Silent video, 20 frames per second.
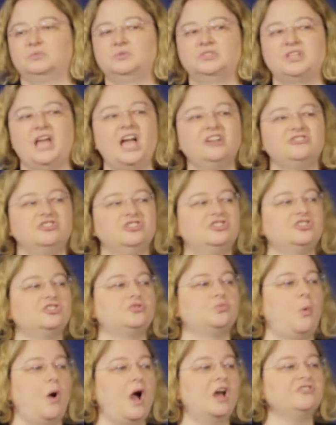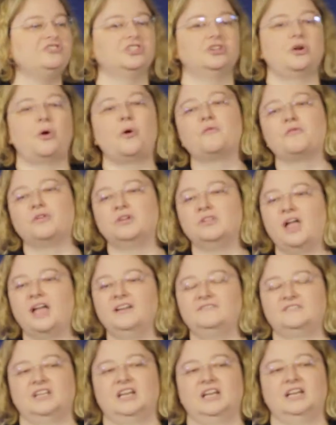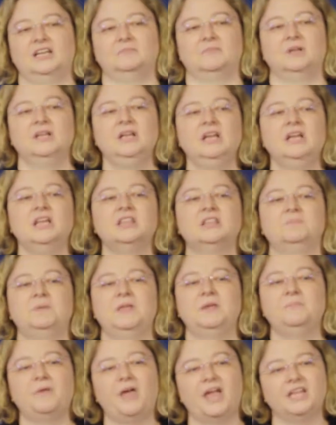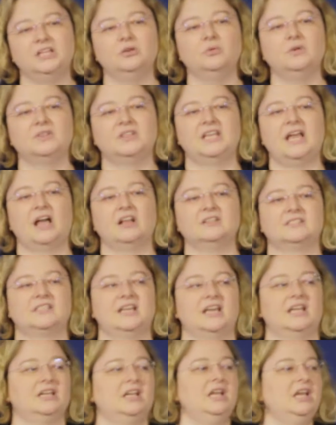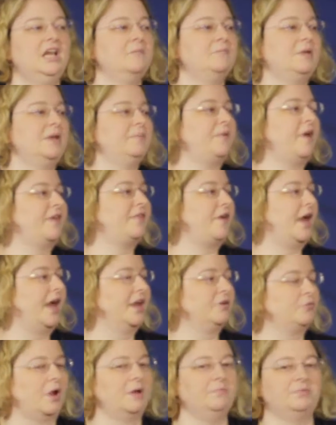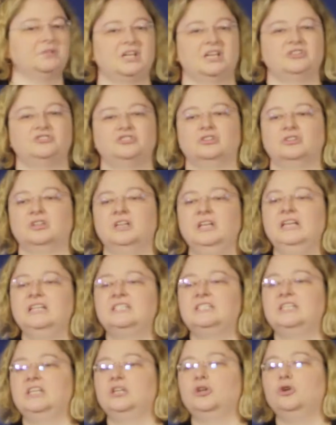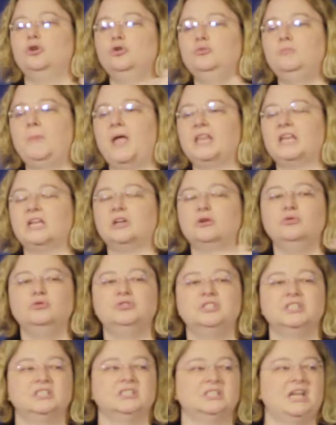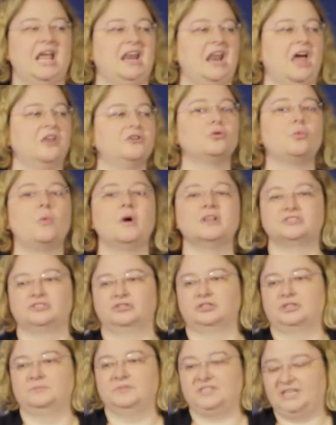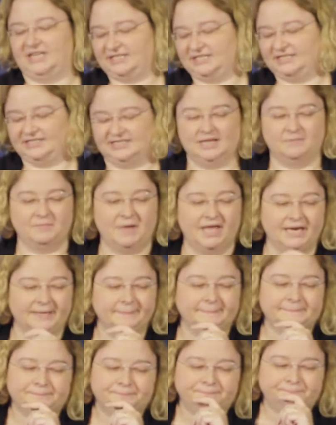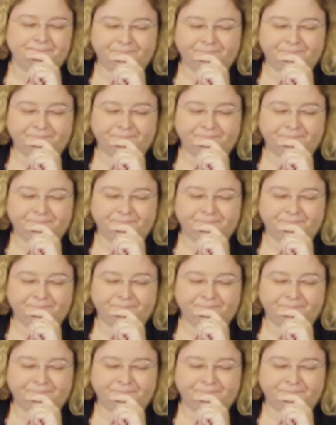It was actually just watching over a lifetime the people I knew at the outset people I thought had great potential, seeing who made it, who didn't, and under what circumstances they made it.